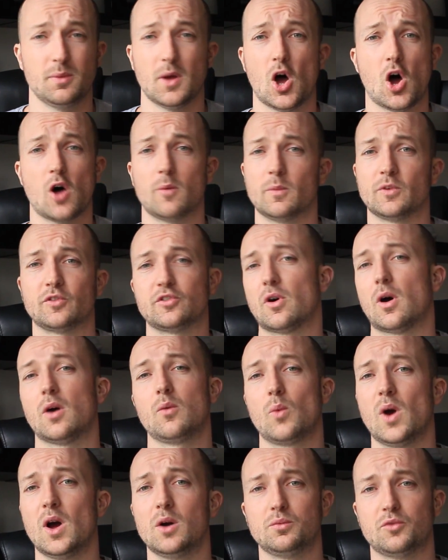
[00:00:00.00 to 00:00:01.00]

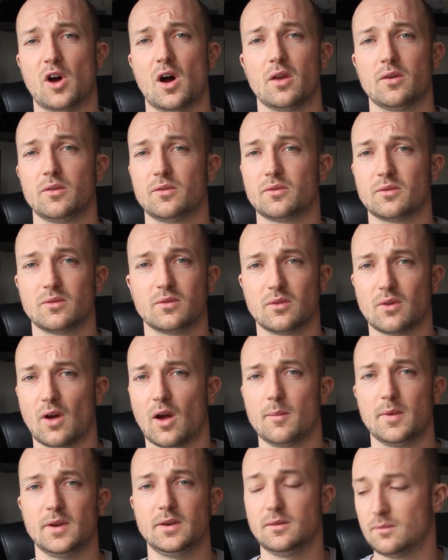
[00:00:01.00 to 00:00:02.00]
Armasight, well done.
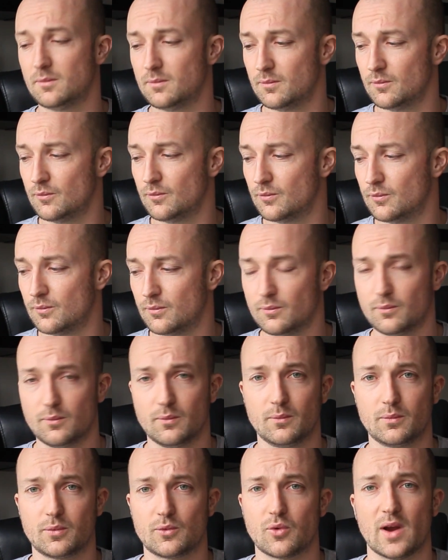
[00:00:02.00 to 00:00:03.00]
I mean,
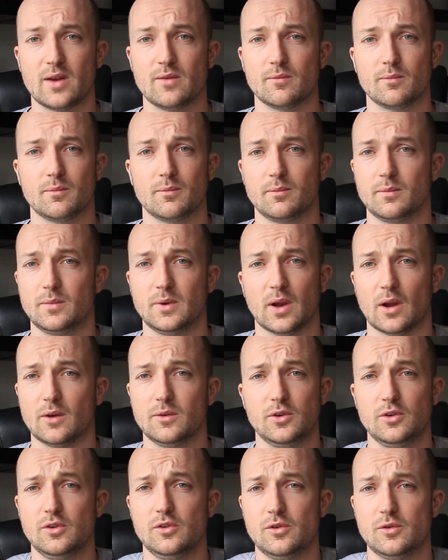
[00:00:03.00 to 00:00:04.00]
great. You know,
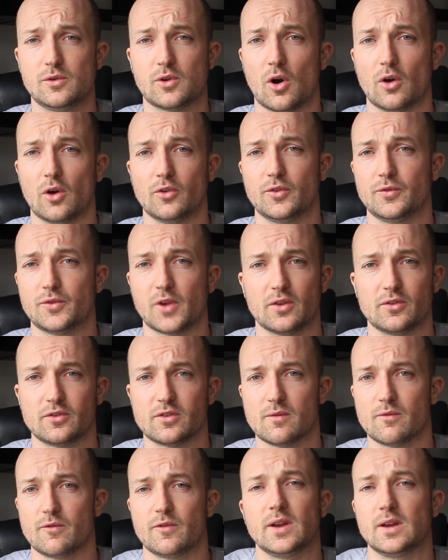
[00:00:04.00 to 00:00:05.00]
you guys have done
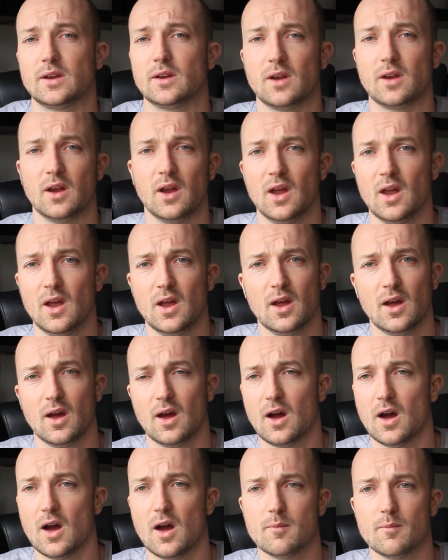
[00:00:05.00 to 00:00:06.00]
something
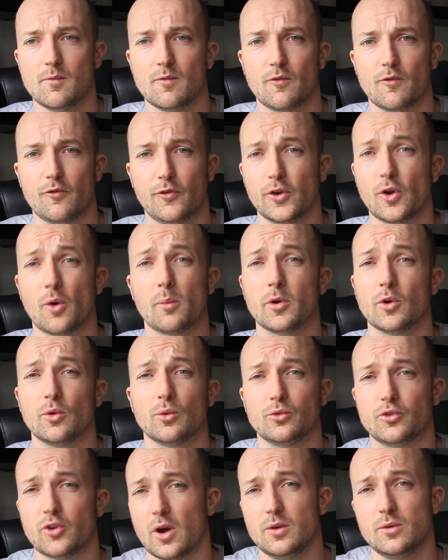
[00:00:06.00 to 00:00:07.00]
um,
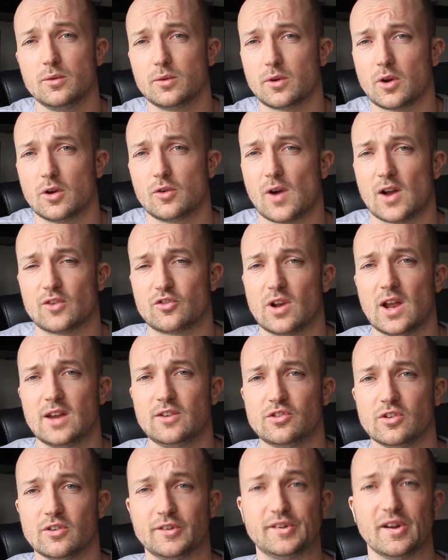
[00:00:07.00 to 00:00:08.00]
phenomenal. So
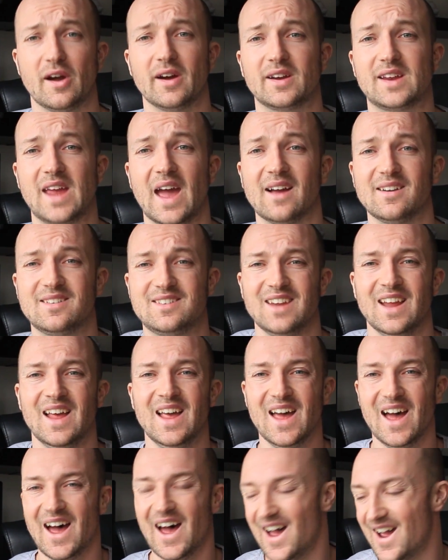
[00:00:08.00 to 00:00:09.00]
congratulations, I guess.
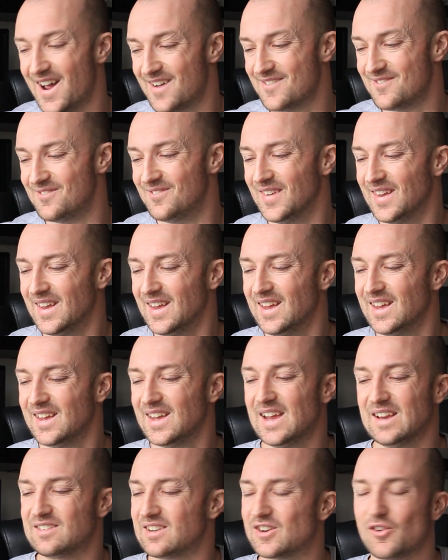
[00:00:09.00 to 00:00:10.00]
Um,
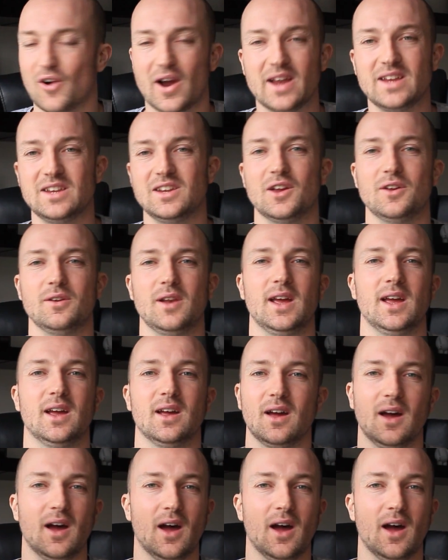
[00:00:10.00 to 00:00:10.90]
it's a great unit.